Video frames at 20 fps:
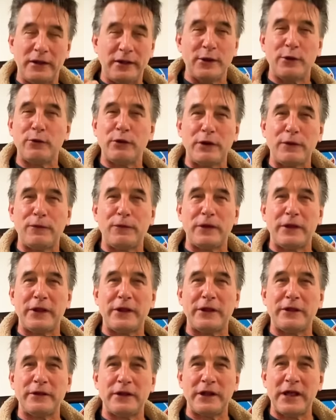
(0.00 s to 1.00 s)
literally, for
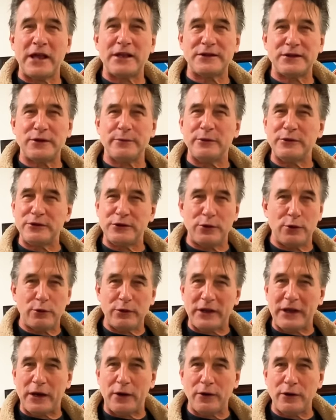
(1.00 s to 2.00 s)
the last two months, you don't
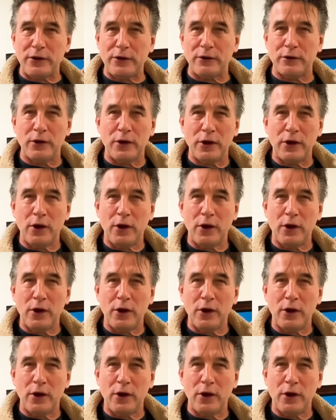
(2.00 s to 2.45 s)
carry your